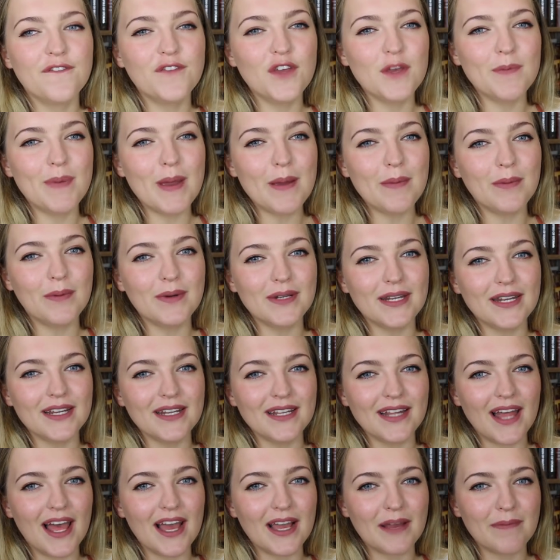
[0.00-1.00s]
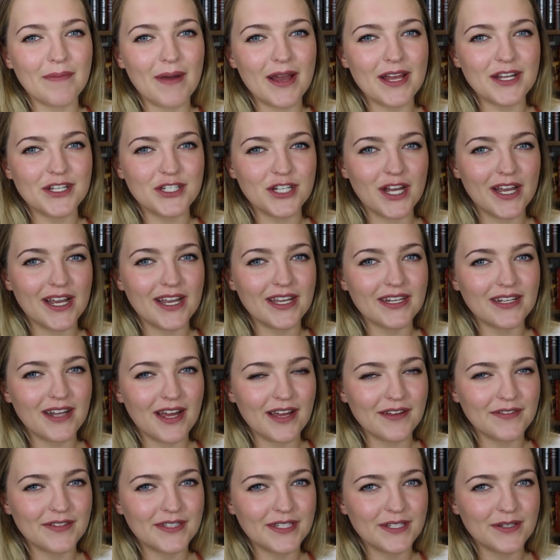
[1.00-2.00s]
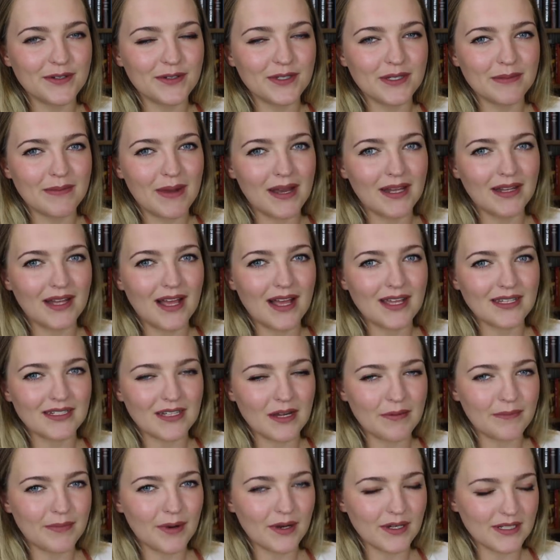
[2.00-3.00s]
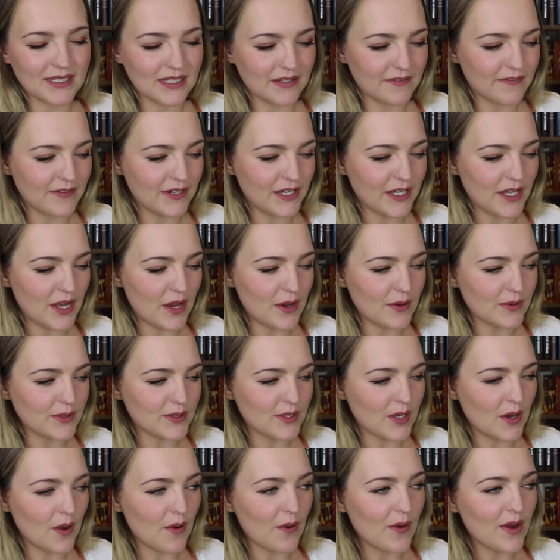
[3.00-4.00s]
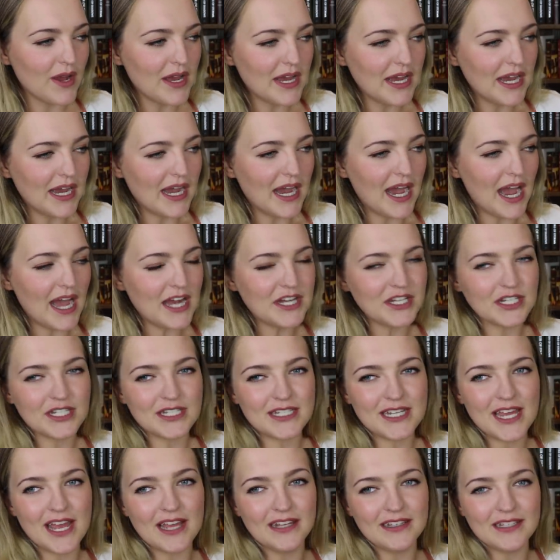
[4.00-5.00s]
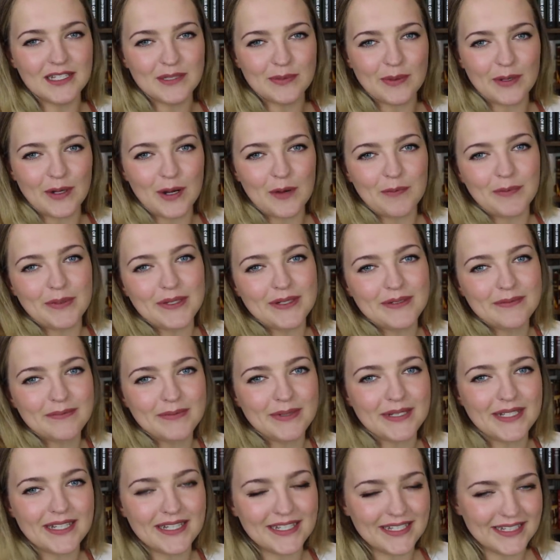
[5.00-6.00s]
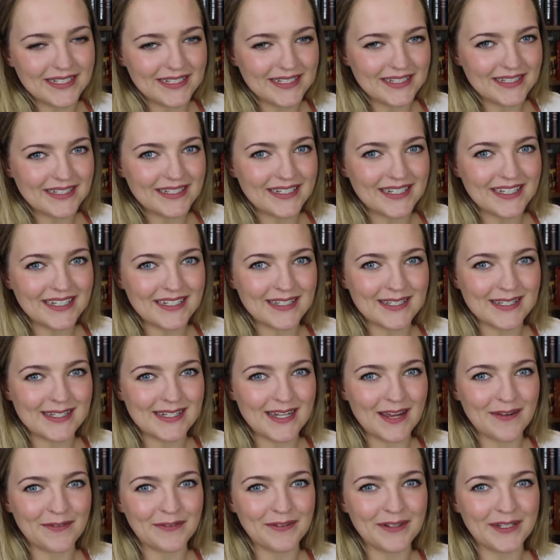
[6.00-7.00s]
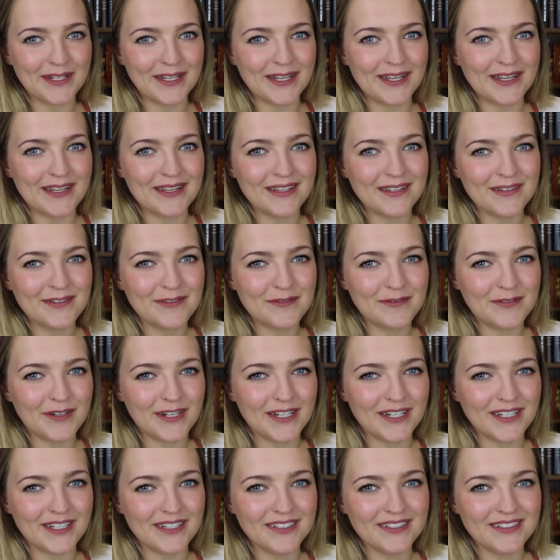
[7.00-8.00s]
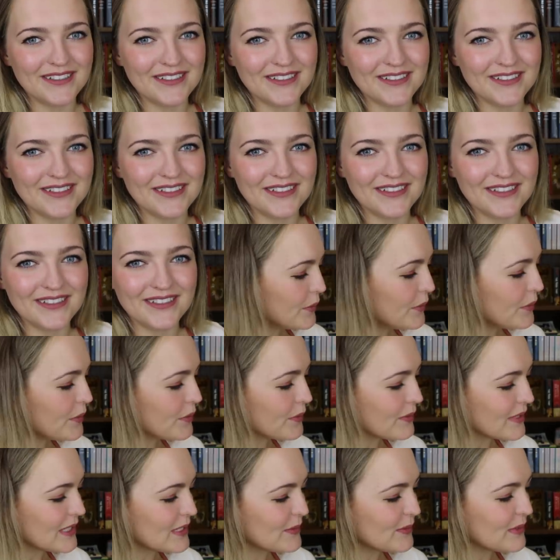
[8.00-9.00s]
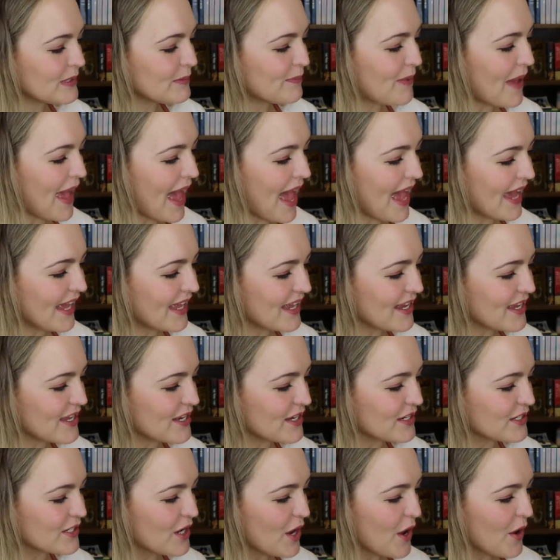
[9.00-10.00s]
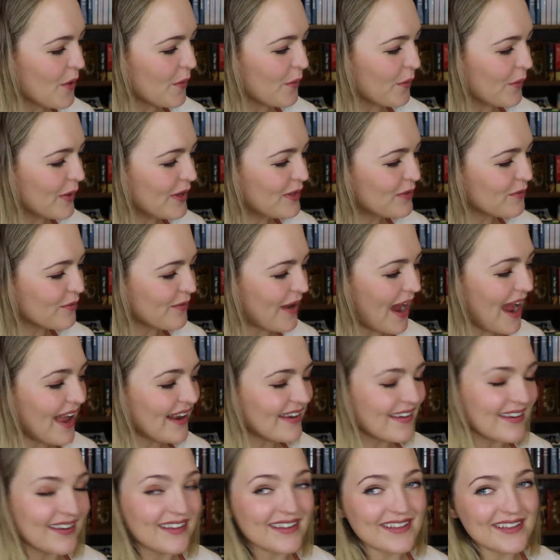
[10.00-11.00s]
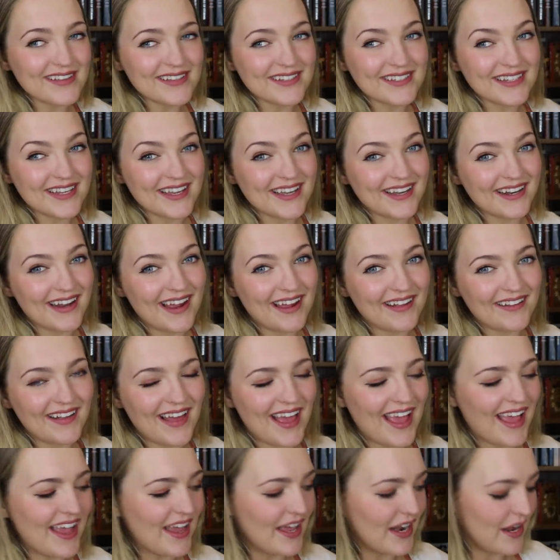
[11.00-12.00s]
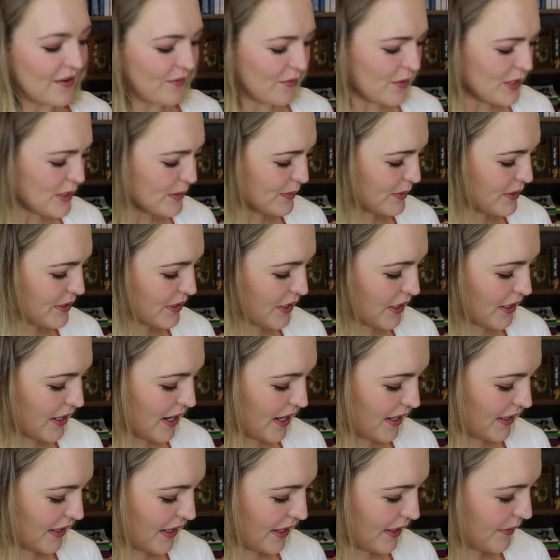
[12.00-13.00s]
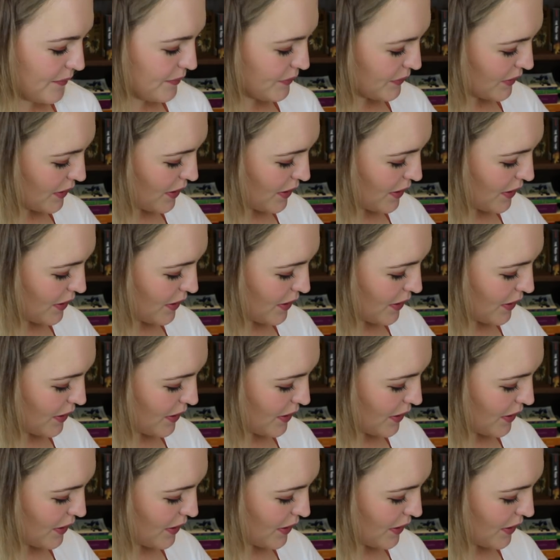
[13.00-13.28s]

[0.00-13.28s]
A few people didn't like my giant knife skills in my last unboxing video, so I just teared this one open because it's definitely funner. Ooh, this was packaged with radness in LA, and I've always wanted to go to LA.